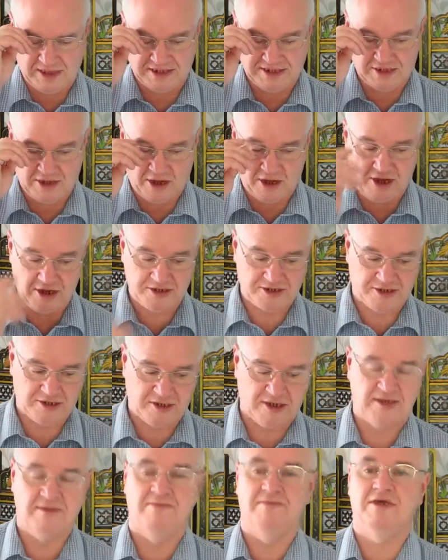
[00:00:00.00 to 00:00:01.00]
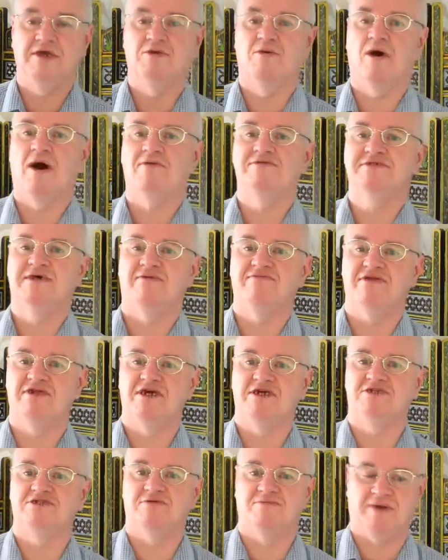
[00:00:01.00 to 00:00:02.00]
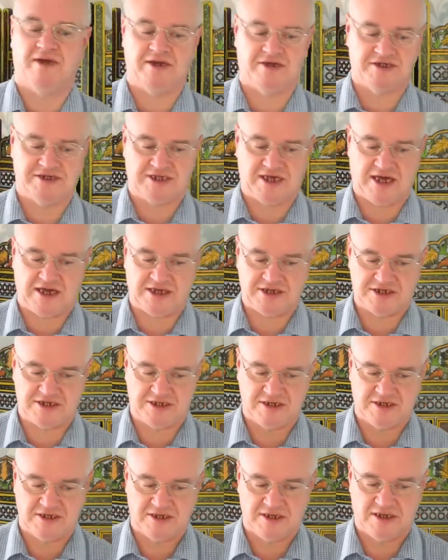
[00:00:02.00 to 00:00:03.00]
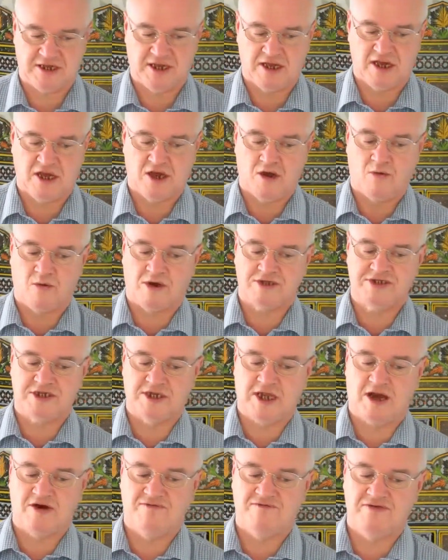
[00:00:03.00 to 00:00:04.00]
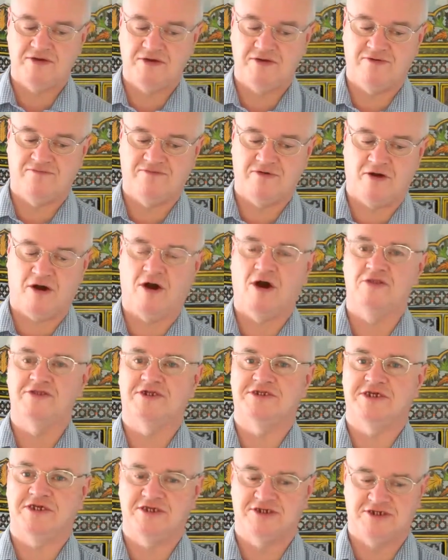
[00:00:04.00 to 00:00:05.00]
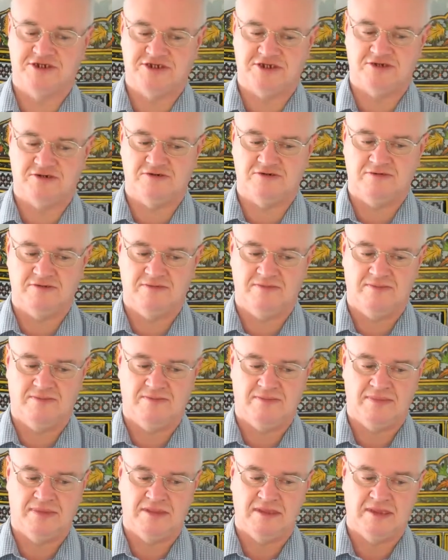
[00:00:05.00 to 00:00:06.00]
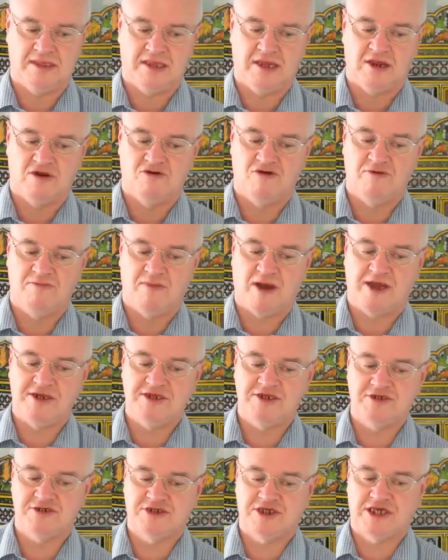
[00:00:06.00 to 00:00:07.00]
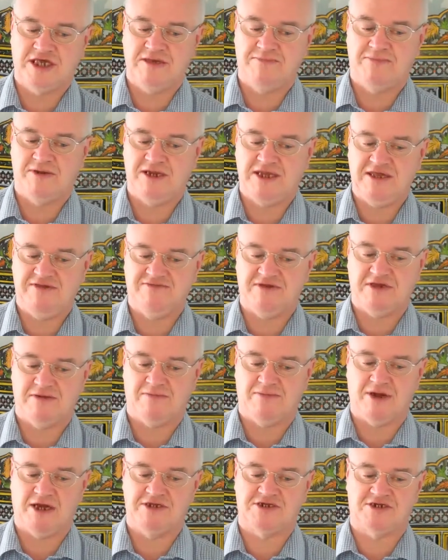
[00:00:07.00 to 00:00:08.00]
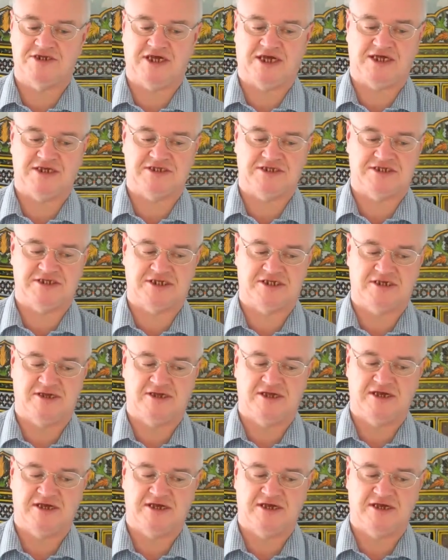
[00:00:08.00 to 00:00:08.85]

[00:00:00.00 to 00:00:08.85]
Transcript: It's called, "May you always have an angel by your side, watching out for you for all the things you do, reminding you to keep believing in brighter days,